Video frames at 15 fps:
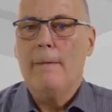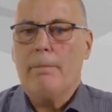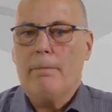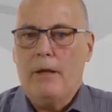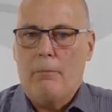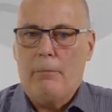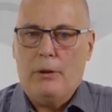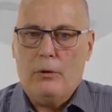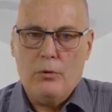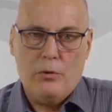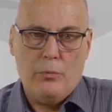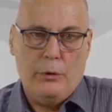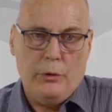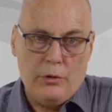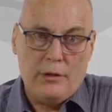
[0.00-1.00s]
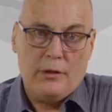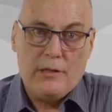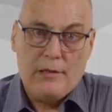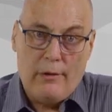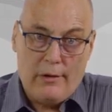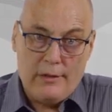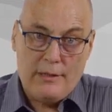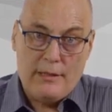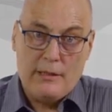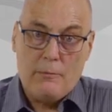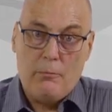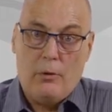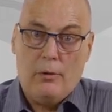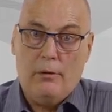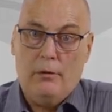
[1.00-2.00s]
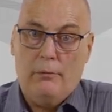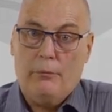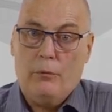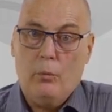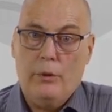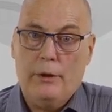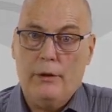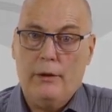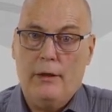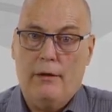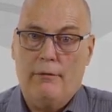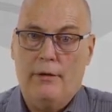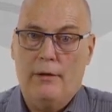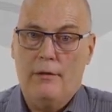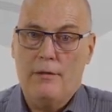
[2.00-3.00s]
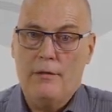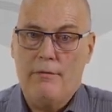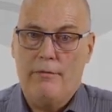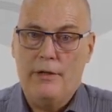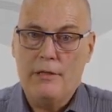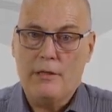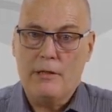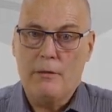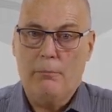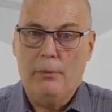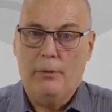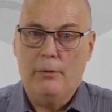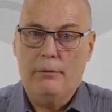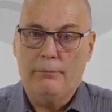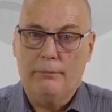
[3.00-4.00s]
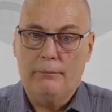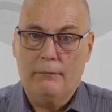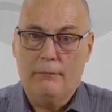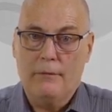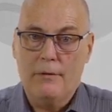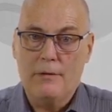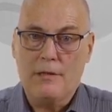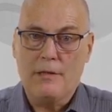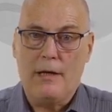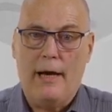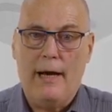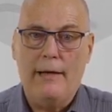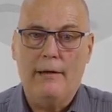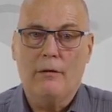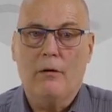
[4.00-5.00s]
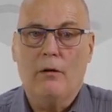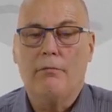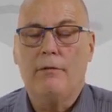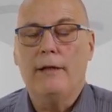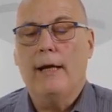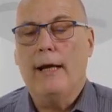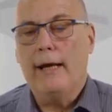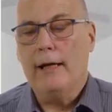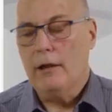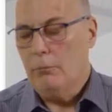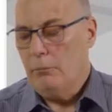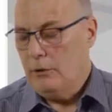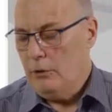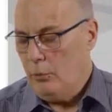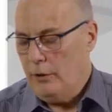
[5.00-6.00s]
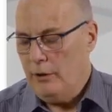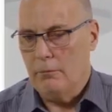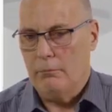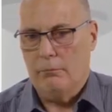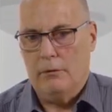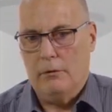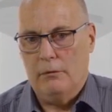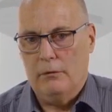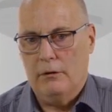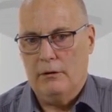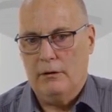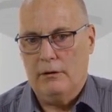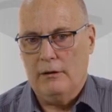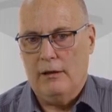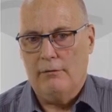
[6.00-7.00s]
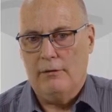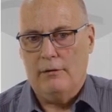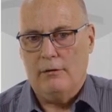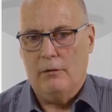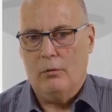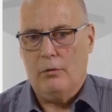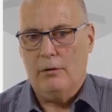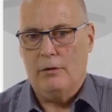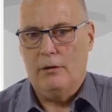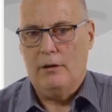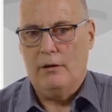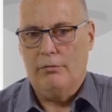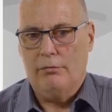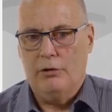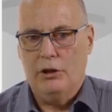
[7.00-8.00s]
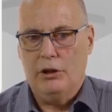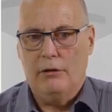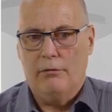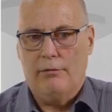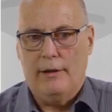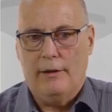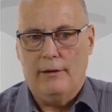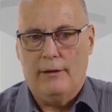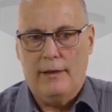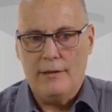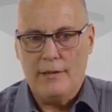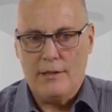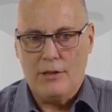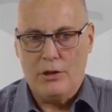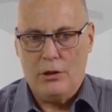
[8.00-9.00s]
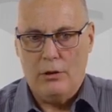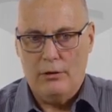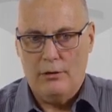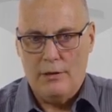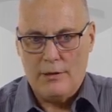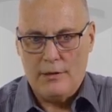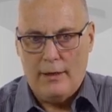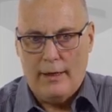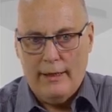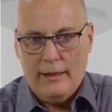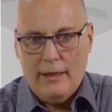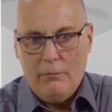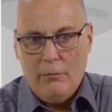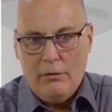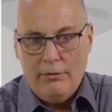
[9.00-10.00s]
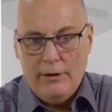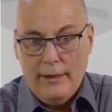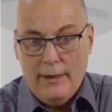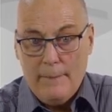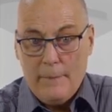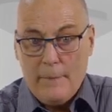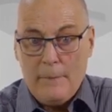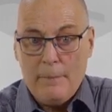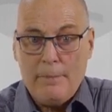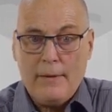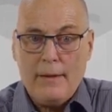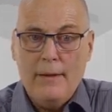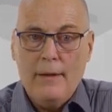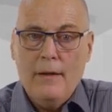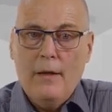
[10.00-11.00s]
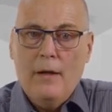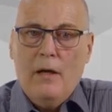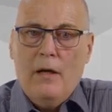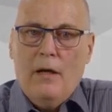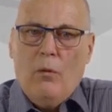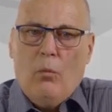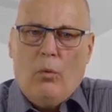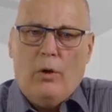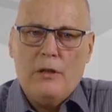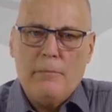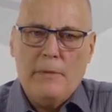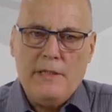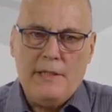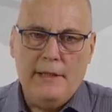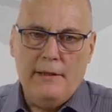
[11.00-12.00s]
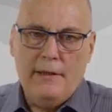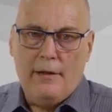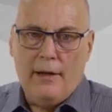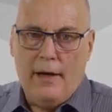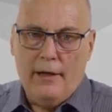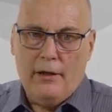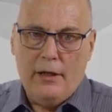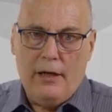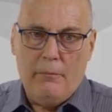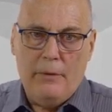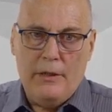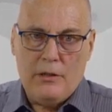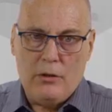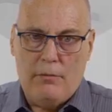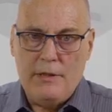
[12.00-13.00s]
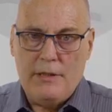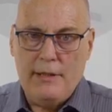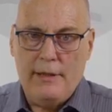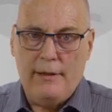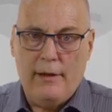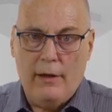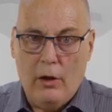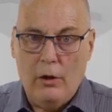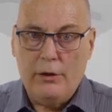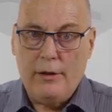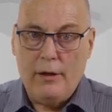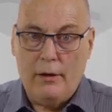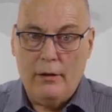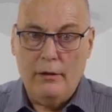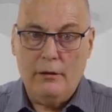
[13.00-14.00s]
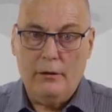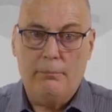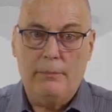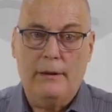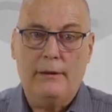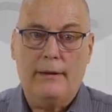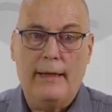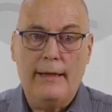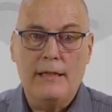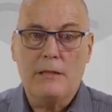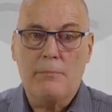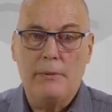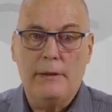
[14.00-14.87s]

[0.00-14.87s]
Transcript: And because we're using this lossless model, we can have a very simple sign of the angle between them. So let's have a look at the definition of that. That's shown in this diagram over here. What is missing in the diagram is obviously the load current, but that is